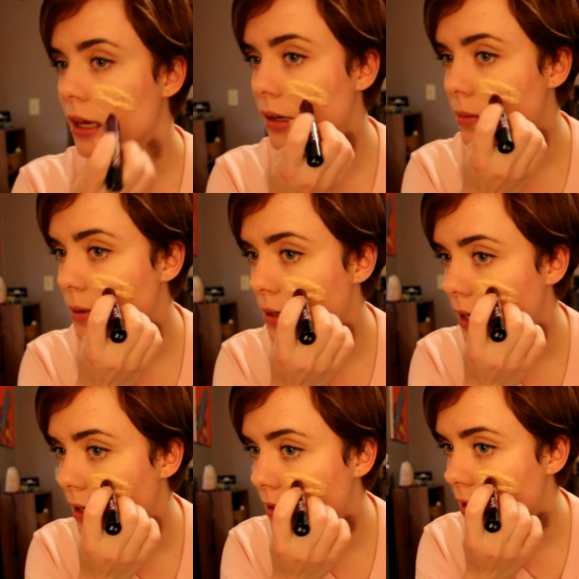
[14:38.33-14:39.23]
and I'm going
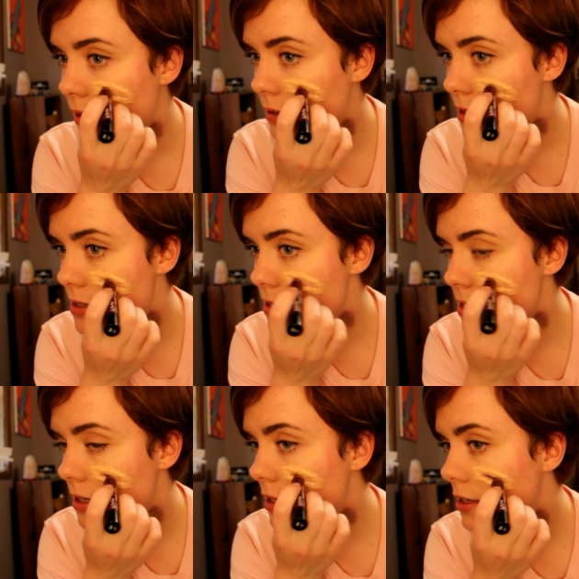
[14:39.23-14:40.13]
to add that onto the
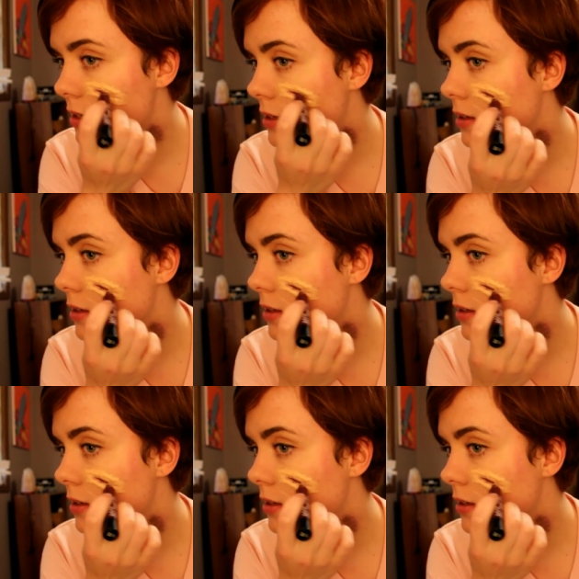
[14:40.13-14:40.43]
center